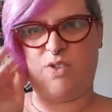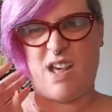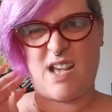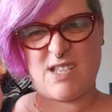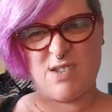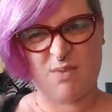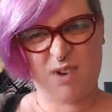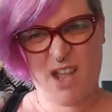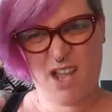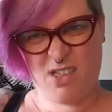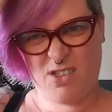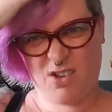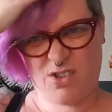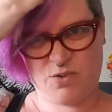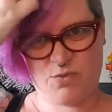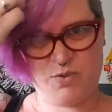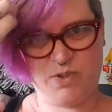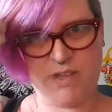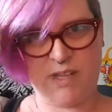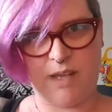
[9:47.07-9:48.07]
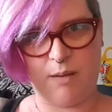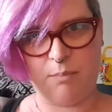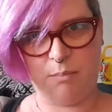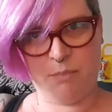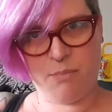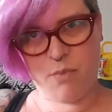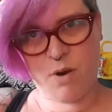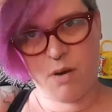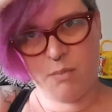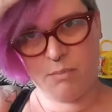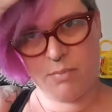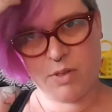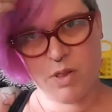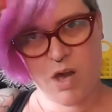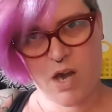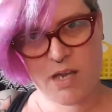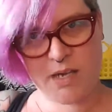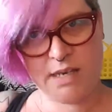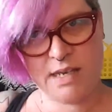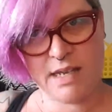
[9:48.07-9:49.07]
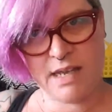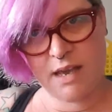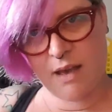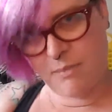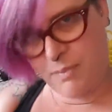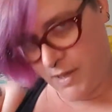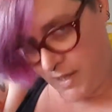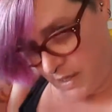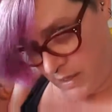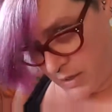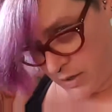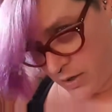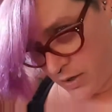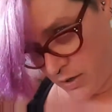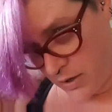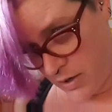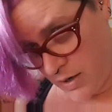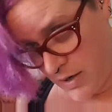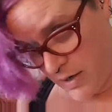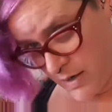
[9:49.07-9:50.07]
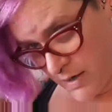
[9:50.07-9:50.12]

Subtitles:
that's why it looks really blondie up here,